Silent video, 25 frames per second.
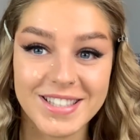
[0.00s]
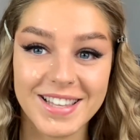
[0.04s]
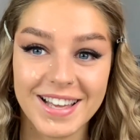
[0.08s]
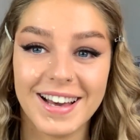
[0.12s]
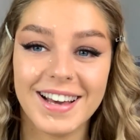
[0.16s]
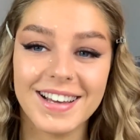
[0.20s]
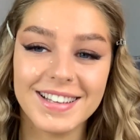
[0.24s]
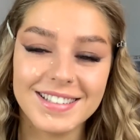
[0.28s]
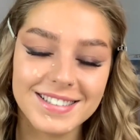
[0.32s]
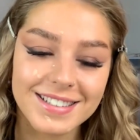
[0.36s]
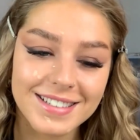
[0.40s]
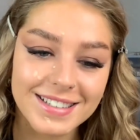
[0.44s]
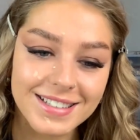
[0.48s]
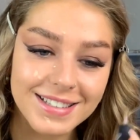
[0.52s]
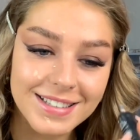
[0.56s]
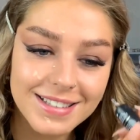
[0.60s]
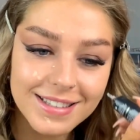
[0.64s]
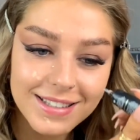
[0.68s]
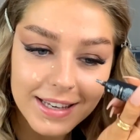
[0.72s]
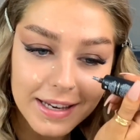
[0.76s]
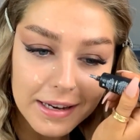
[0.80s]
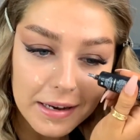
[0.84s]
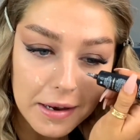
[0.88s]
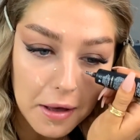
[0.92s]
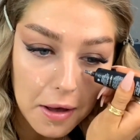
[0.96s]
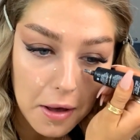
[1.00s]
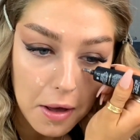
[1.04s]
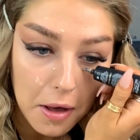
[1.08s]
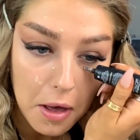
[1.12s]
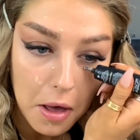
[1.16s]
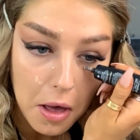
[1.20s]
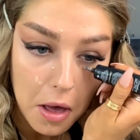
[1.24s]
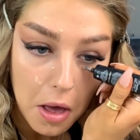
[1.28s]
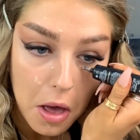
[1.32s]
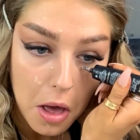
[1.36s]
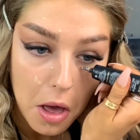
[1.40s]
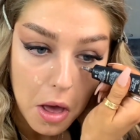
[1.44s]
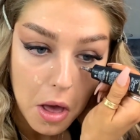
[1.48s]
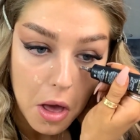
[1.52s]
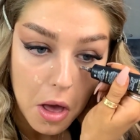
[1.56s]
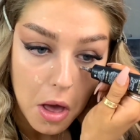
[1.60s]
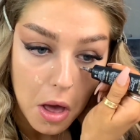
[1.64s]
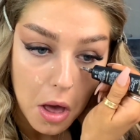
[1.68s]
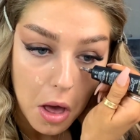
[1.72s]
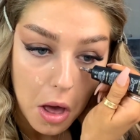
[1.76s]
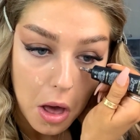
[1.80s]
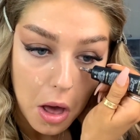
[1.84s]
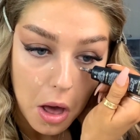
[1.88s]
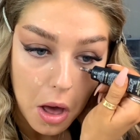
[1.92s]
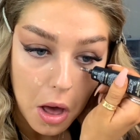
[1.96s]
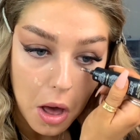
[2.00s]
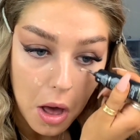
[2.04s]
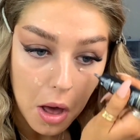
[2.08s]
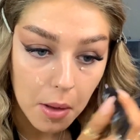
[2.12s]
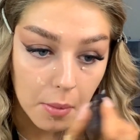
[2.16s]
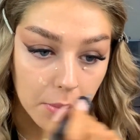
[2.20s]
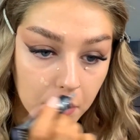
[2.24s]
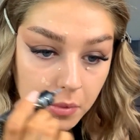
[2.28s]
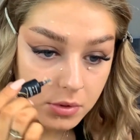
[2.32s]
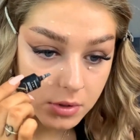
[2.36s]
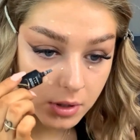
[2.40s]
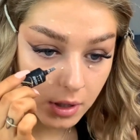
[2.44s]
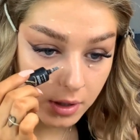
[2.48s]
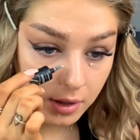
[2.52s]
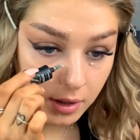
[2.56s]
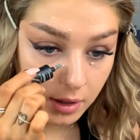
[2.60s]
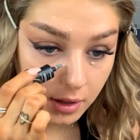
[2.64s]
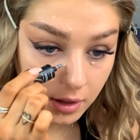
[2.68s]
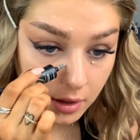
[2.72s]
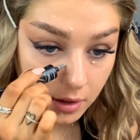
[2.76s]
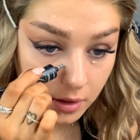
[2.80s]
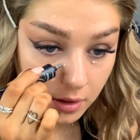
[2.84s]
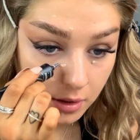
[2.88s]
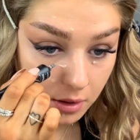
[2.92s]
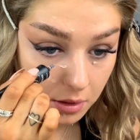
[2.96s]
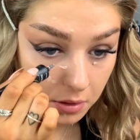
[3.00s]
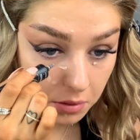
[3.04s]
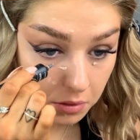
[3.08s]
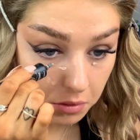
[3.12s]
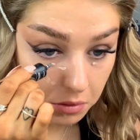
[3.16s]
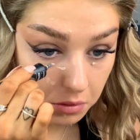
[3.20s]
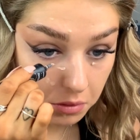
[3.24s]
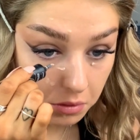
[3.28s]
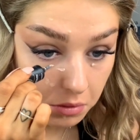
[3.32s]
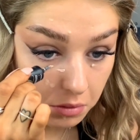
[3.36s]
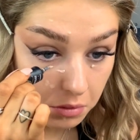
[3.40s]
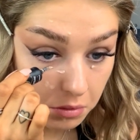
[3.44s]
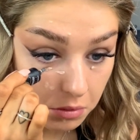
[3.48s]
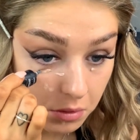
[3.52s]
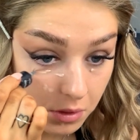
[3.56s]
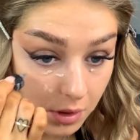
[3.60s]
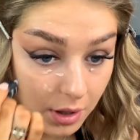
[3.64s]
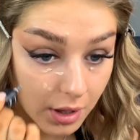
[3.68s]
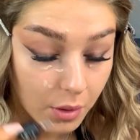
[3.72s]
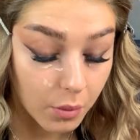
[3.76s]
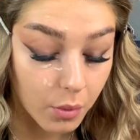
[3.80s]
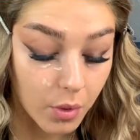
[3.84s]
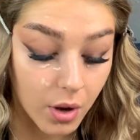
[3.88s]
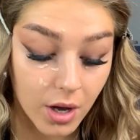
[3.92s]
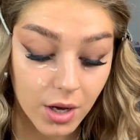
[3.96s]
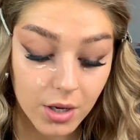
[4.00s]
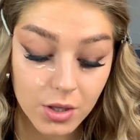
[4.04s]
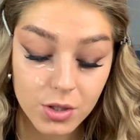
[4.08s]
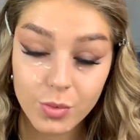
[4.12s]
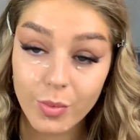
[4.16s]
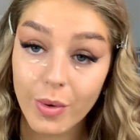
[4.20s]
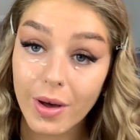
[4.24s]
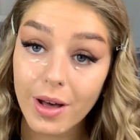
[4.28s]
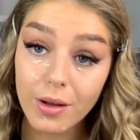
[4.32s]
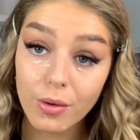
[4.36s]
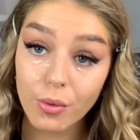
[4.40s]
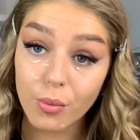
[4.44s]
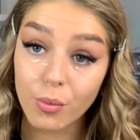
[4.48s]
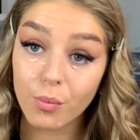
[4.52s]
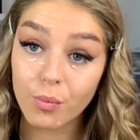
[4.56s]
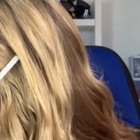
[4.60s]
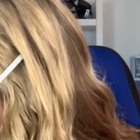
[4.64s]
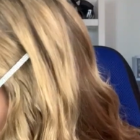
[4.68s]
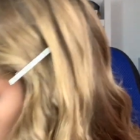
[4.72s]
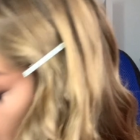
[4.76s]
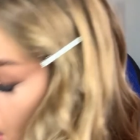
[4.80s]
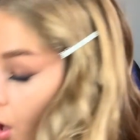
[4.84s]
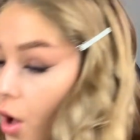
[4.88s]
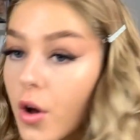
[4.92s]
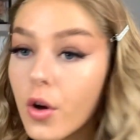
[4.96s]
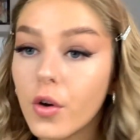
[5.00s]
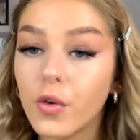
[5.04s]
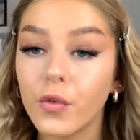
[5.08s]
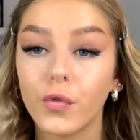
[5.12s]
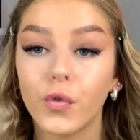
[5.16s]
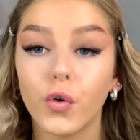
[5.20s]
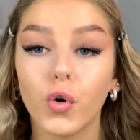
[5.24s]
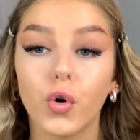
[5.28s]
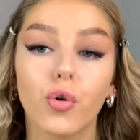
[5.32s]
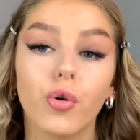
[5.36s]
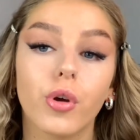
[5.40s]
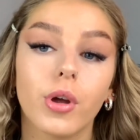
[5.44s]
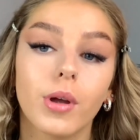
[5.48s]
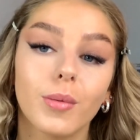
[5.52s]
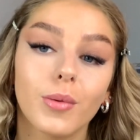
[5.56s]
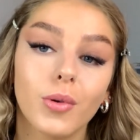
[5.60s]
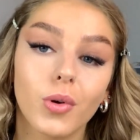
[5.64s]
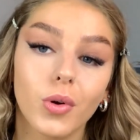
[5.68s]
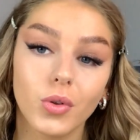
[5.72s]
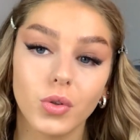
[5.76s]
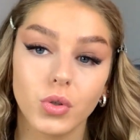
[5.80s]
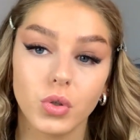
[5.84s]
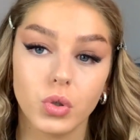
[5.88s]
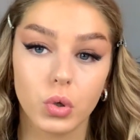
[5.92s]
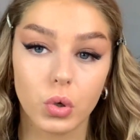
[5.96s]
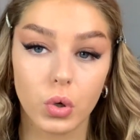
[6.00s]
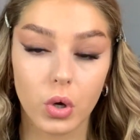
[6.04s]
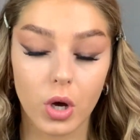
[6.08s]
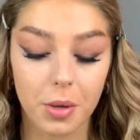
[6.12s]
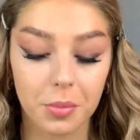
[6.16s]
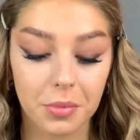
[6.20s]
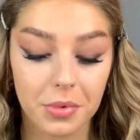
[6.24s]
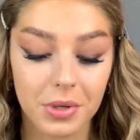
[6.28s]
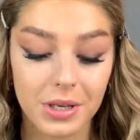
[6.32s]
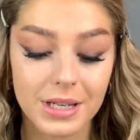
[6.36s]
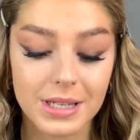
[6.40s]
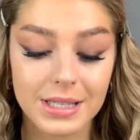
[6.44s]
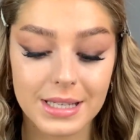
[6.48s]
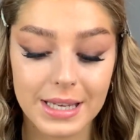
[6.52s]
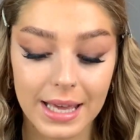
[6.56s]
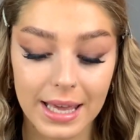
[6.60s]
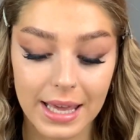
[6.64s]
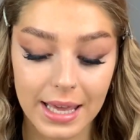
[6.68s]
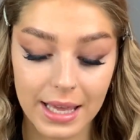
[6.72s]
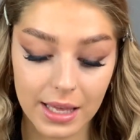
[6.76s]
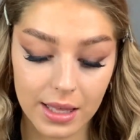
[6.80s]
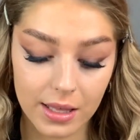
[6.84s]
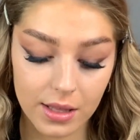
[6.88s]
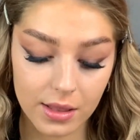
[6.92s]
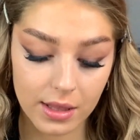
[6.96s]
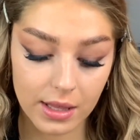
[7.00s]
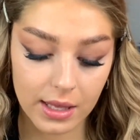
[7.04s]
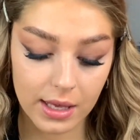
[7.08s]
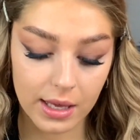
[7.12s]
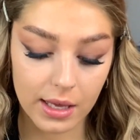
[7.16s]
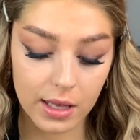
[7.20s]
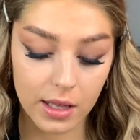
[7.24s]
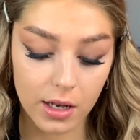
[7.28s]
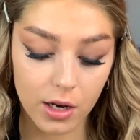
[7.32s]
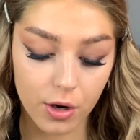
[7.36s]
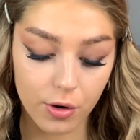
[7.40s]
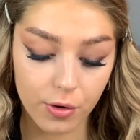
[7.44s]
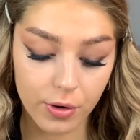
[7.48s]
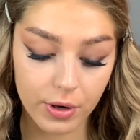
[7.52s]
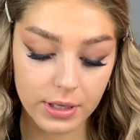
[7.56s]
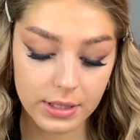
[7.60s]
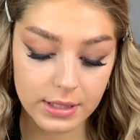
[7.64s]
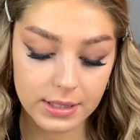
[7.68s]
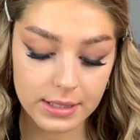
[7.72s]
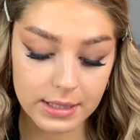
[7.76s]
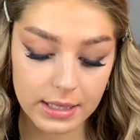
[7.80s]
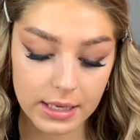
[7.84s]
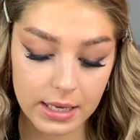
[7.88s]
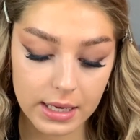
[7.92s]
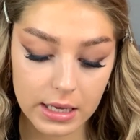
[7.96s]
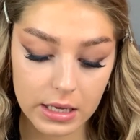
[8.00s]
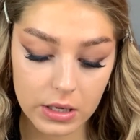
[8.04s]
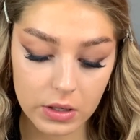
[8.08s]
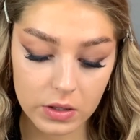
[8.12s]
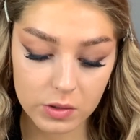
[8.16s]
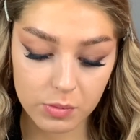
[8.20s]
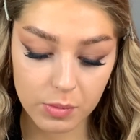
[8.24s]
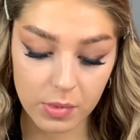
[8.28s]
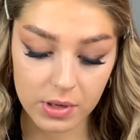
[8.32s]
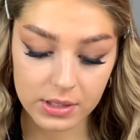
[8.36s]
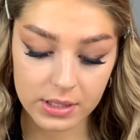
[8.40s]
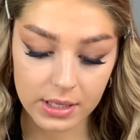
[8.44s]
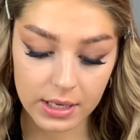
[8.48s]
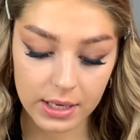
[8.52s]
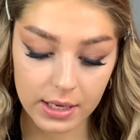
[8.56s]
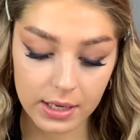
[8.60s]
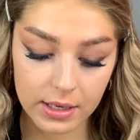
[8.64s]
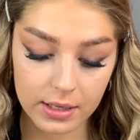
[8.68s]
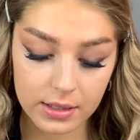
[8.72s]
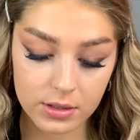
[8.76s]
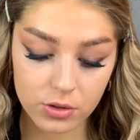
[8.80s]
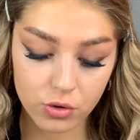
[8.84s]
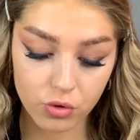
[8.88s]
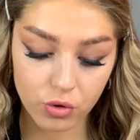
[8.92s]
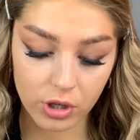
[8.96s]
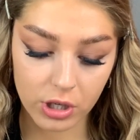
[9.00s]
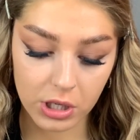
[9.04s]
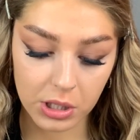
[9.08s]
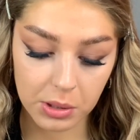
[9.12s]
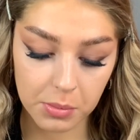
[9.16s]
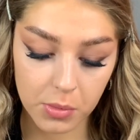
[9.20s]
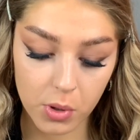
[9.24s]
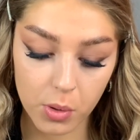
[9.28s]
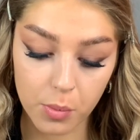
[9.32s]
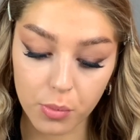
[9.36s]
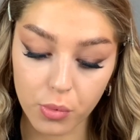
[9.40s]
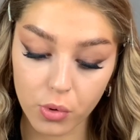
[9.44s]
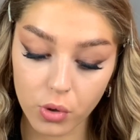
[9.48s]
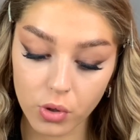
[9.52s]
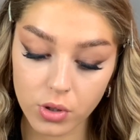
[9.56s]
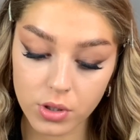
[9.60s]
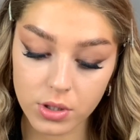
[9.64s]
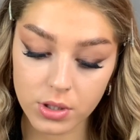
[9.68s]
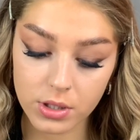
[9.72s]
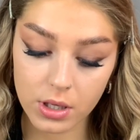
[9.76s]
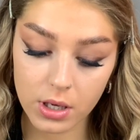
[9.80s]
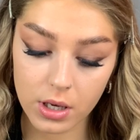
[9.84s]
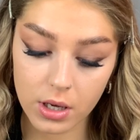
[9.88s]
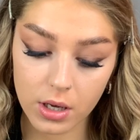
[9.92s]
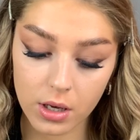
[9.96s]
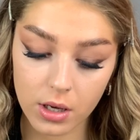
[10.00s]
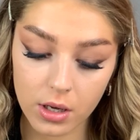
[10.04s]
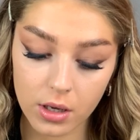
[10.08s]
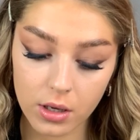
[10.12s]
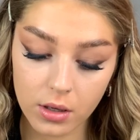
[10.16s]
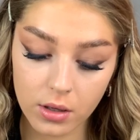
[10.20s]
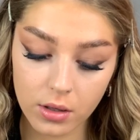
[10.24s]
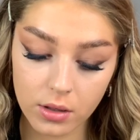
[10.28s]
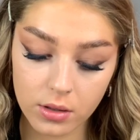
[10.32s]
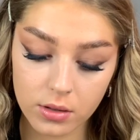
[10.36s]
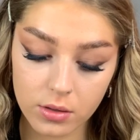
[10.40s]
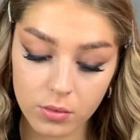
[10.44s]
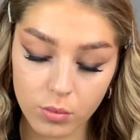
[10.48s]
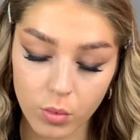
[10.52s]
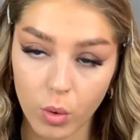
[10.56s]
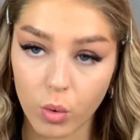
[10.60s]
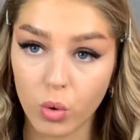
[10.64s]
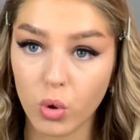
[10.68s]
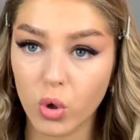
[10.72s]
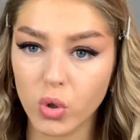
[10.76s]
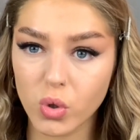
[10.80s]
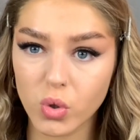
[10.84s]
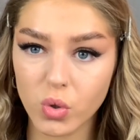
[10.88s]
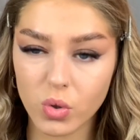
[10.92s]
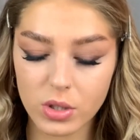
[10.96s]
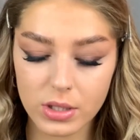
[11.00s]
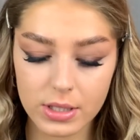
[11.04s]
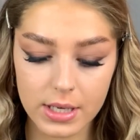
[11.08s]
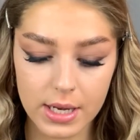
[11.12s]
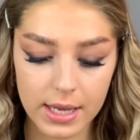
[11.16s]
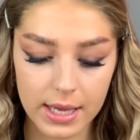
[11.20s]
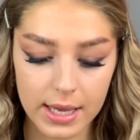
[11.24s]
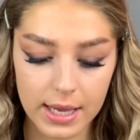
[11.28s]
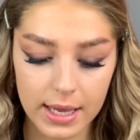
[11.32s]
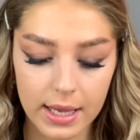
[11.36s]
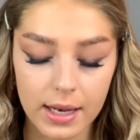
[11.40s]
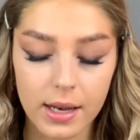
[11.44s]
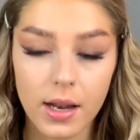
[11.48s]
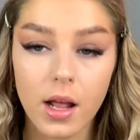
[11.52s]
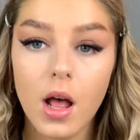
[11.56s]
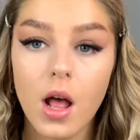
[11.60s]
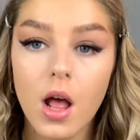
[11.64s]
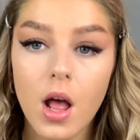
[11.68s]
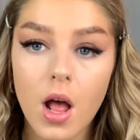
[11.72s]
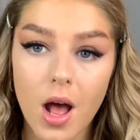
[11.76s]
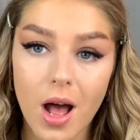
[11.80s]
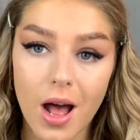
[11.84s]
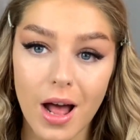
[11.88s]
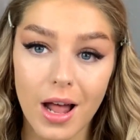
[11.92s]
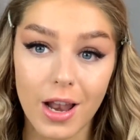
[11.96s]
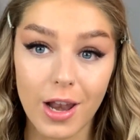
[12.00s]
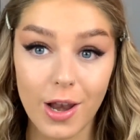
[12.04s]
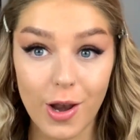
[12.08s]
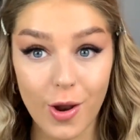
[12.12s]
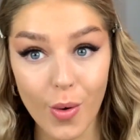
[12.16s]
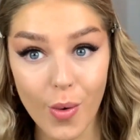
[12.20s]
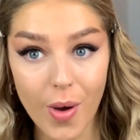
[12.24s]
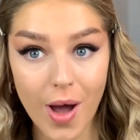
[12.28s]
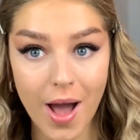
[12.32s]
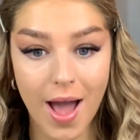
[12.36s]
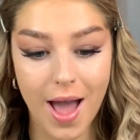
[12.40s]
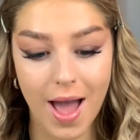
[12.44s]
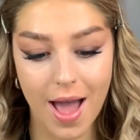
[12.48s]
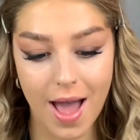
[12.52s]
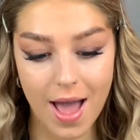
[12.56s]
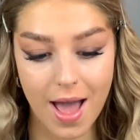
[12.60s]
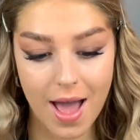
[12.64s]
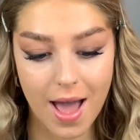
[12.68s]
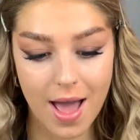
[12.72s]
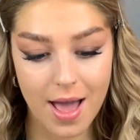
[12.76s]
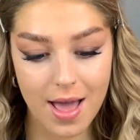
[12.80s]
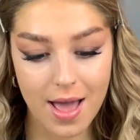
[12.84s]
as a concealer, because I think it works well. For cream contour, I'm going to take the Larizzi Cosmetics Cream Bronzer or Contour Stick in Aloha.